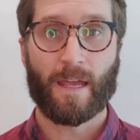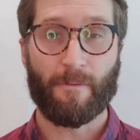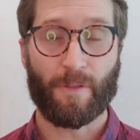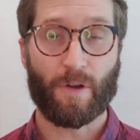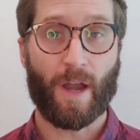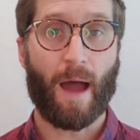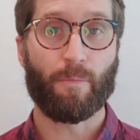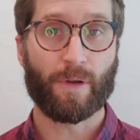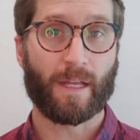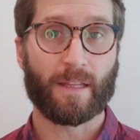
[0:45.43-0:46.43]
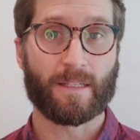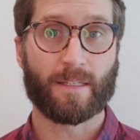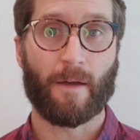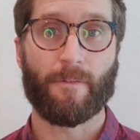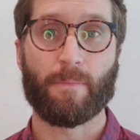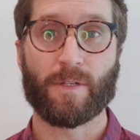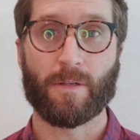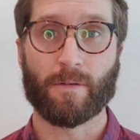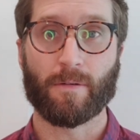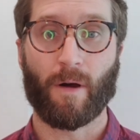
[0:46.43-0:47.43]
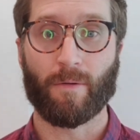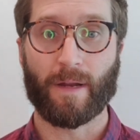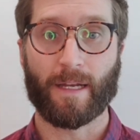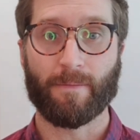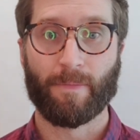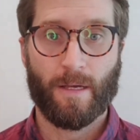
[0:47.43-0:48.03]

if they're not bringing this stuff up to you already.